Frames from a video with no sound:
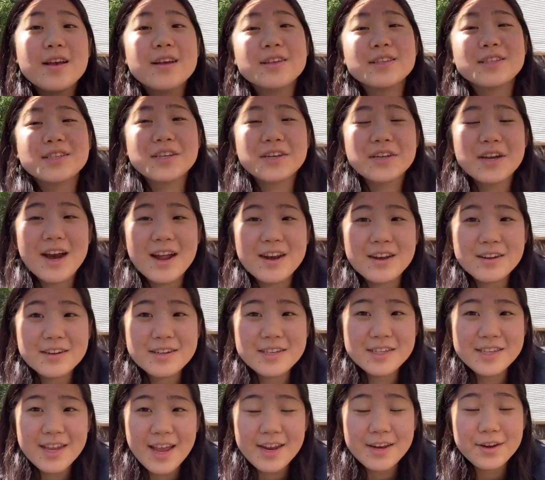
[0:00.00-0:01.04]
So to
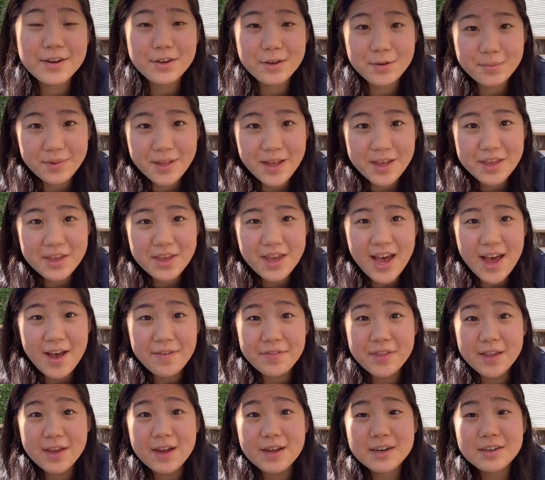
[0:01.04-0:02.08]
understand Oobleck, you have
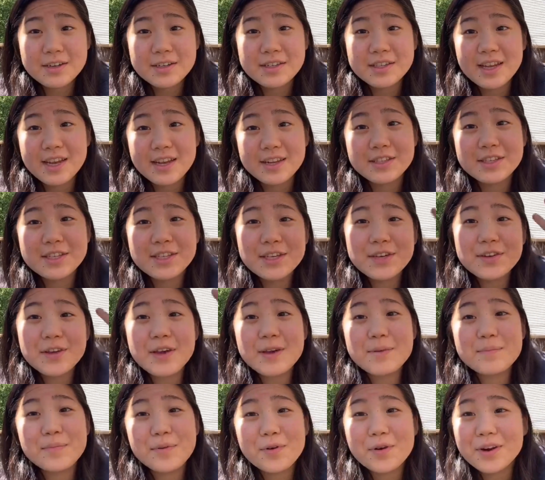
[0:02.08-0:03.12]
to understand two
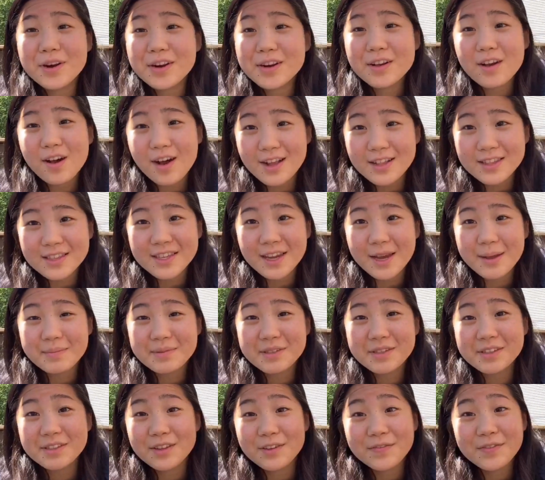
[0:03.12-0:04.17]
important
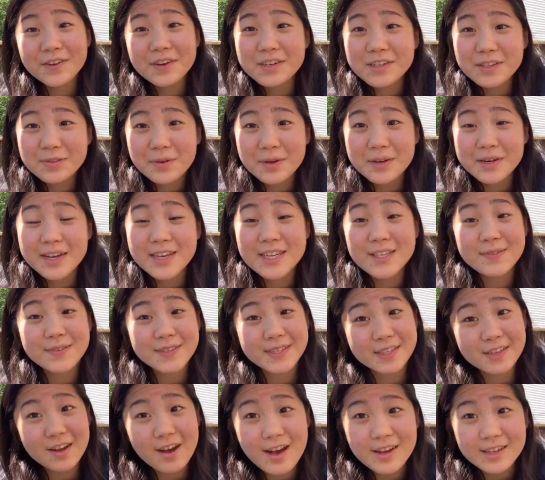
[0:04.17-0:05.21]
concepts. So the first one is
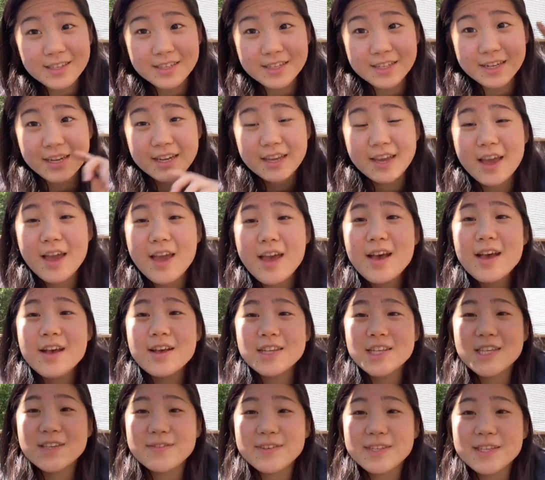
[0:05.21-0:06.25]
viscosity.
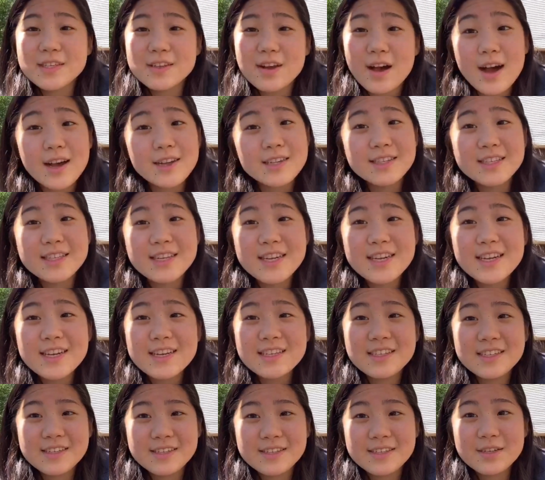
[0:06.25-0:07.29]
So viscosity
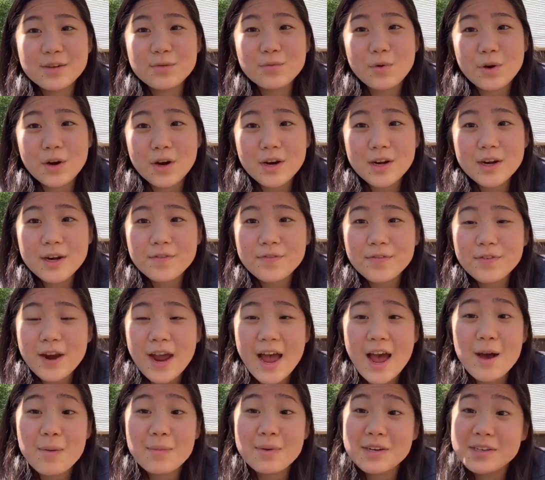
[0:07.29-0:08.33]
is just a word for
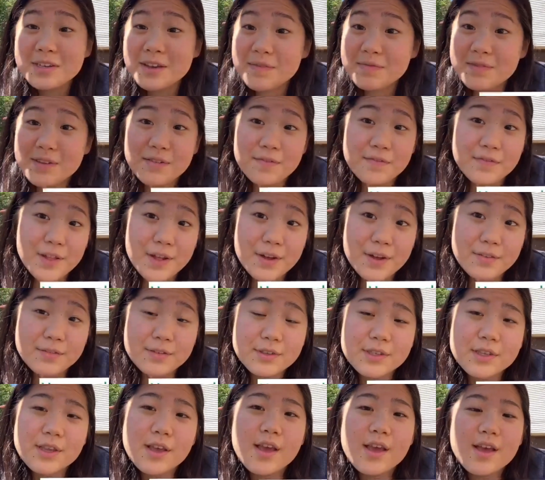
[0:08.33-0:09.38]
how much something
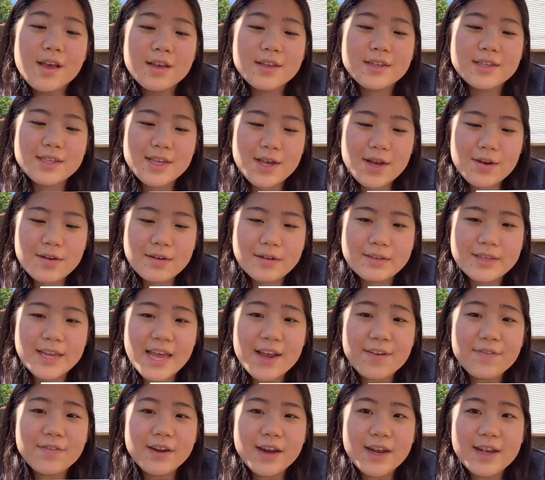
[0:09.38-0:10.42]
flows. So
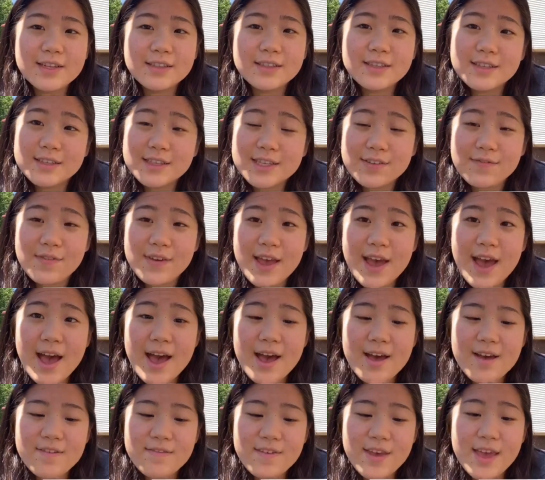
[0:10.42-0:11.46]
take for instance if I
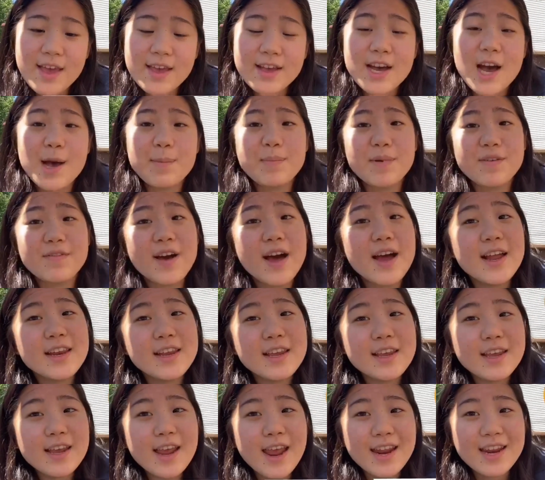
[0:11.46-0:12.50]
have a cup of
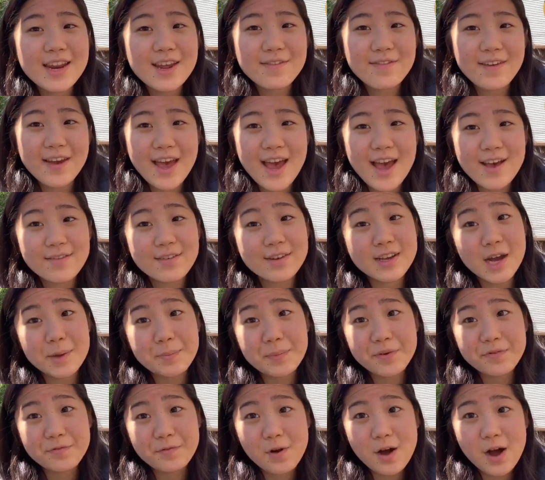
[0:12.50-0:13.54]
honey and if I have a cup
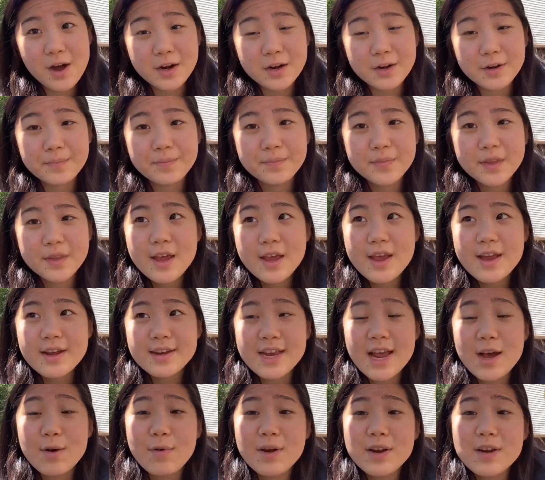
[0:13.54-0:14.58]
of water.
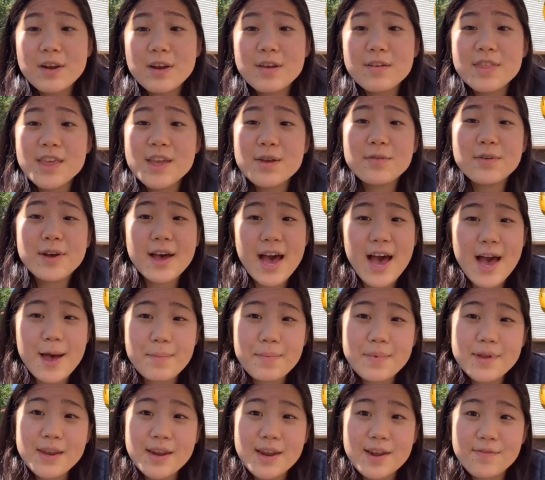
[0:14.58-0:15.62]
Now what do you think will
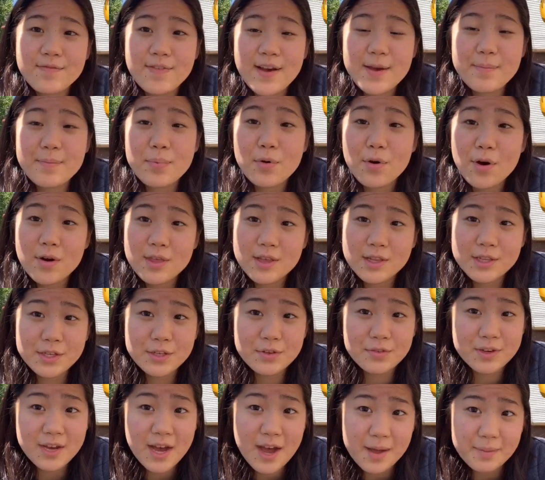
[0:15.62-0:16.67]
happen if I pour the two
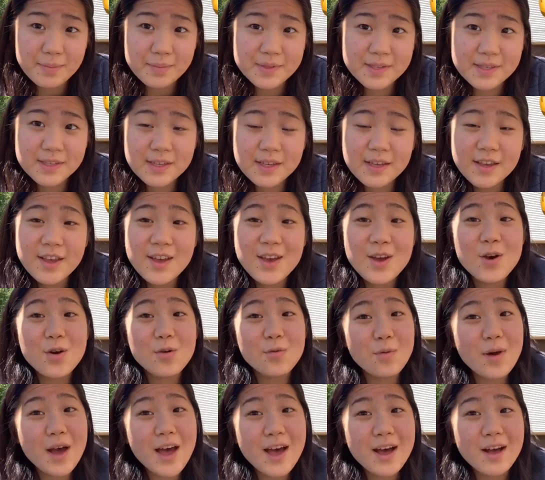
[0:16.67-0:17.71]
cups?
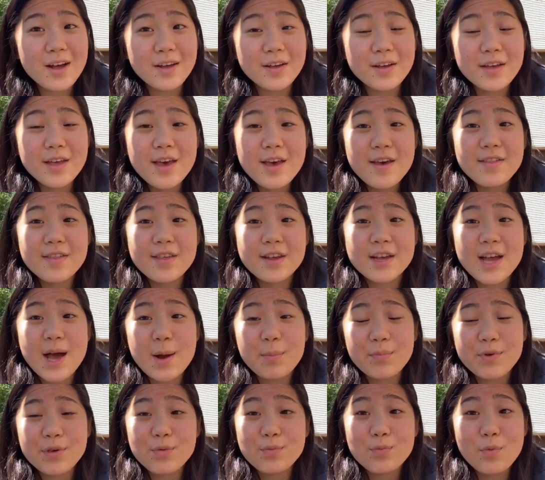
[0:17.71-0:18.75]
Well, the cup
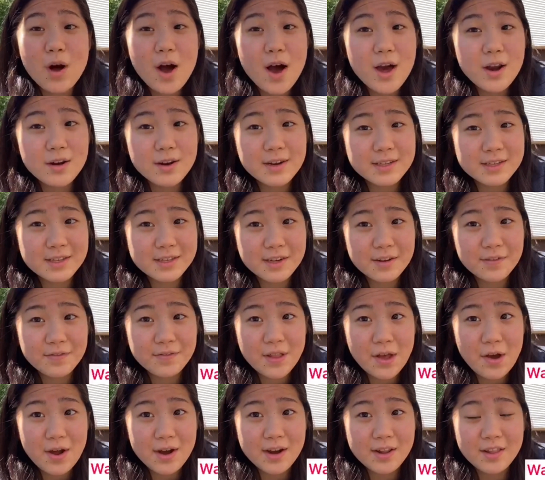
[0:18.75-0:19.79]
with water is going to
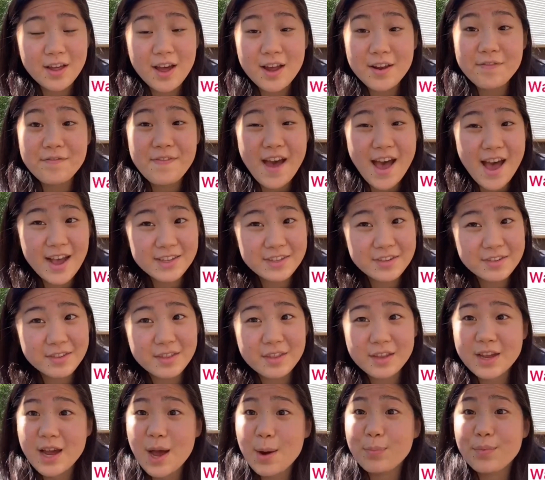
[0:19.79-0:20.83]
flow out a lot faster than the
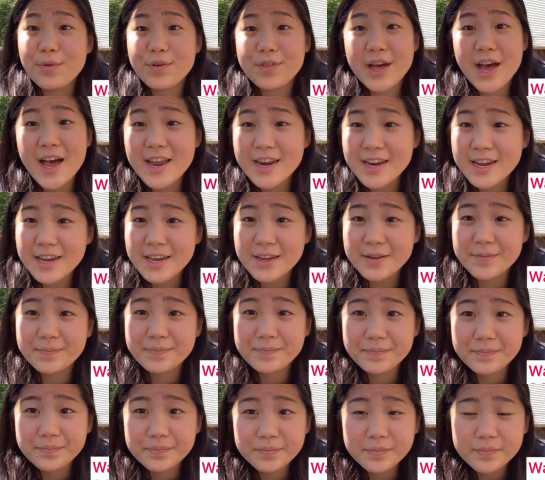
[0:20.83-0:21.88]
cup with honey.
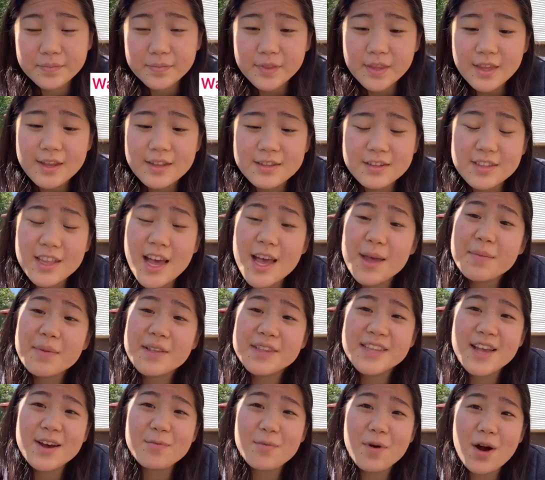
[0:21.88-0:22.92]
So that means
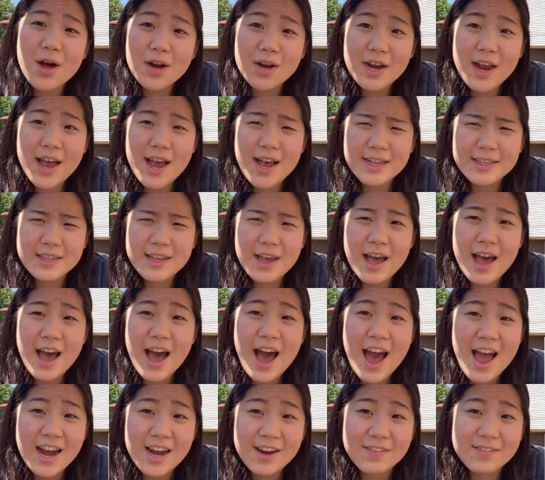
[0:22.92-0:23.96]
that water has a
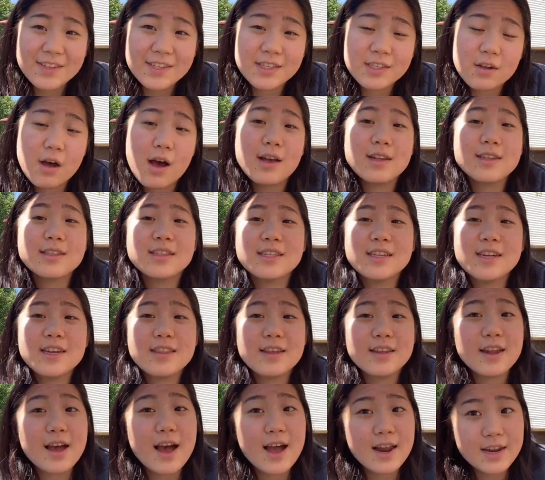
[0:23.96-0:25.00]
higher viscosity
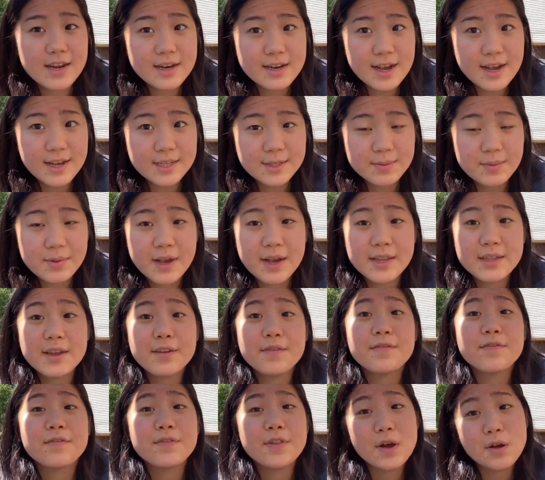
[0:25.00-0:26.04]
than honey does because it
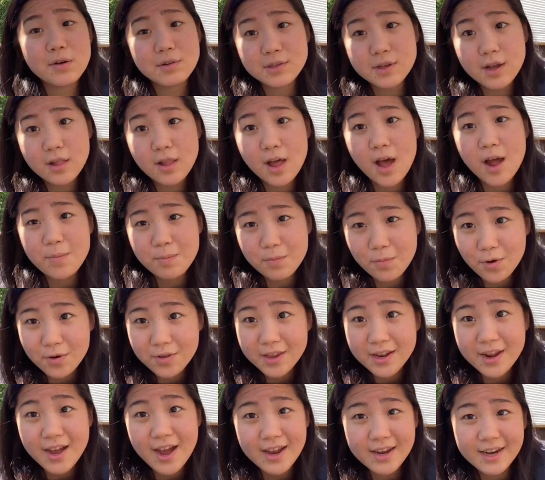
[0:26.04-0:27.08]
flows a lot more
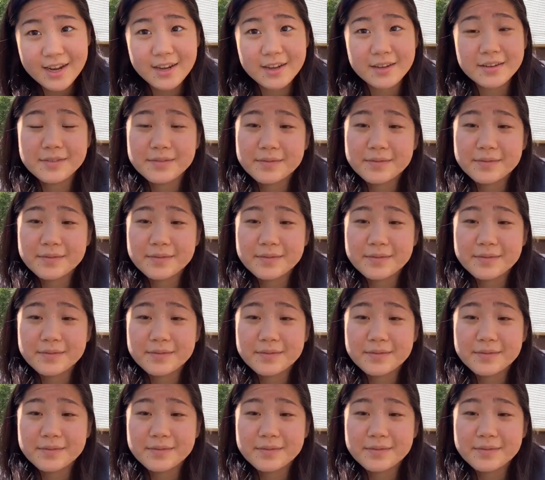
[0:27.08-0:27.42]
than honey.